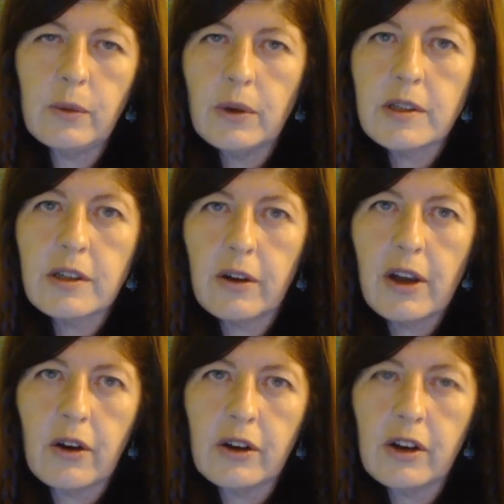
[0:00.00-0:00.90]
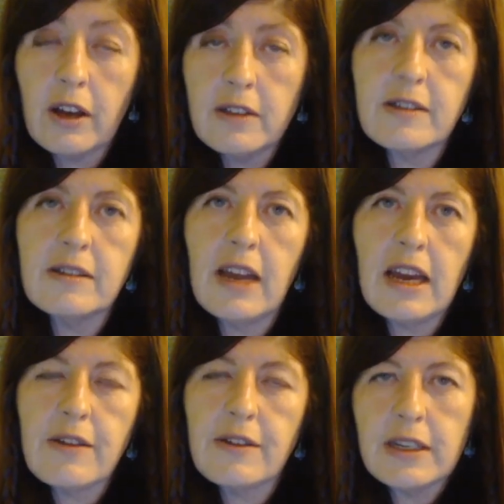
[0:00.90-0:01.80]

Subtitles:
what's going on underneath,